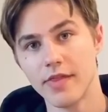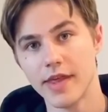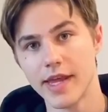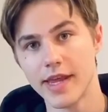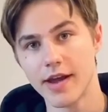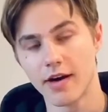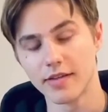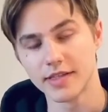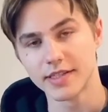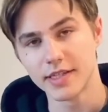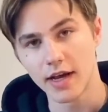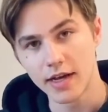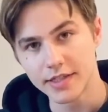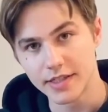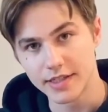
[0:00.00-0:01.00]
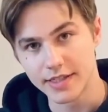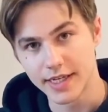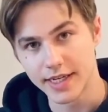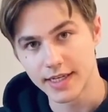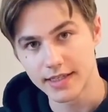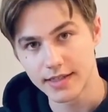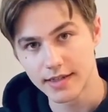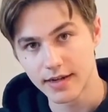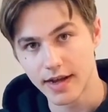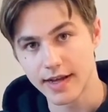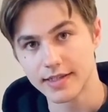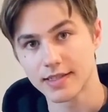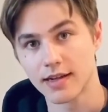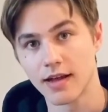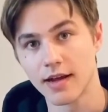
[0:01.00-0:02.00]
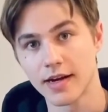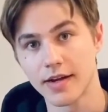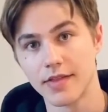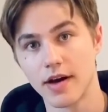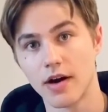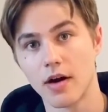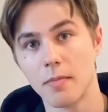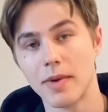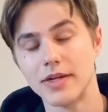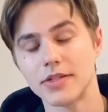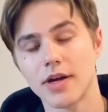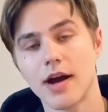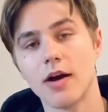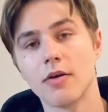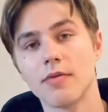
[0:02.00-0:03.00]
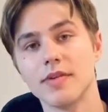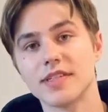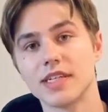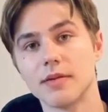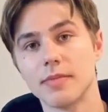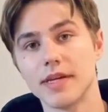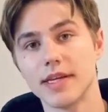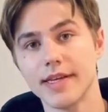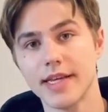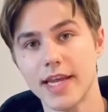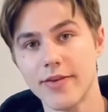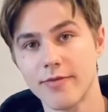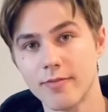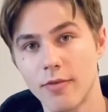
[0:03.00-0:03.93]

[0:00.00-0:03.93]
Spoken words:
the uncertainty, it's likely that our mental health is going to be even